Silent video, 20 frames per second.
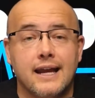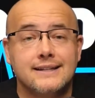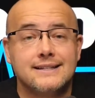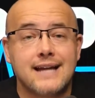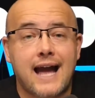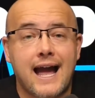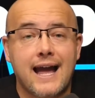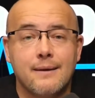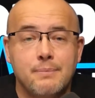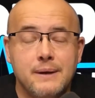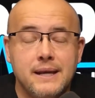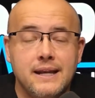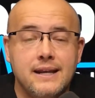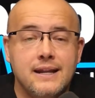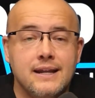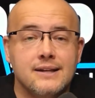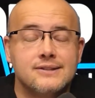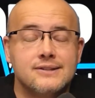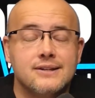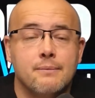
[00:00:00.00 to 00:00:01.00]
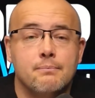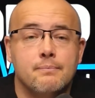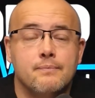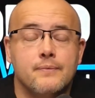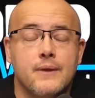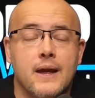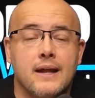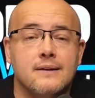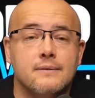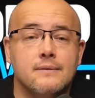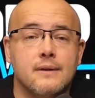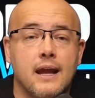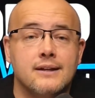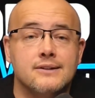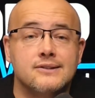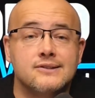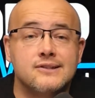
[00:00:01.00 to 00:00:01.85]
diabetes and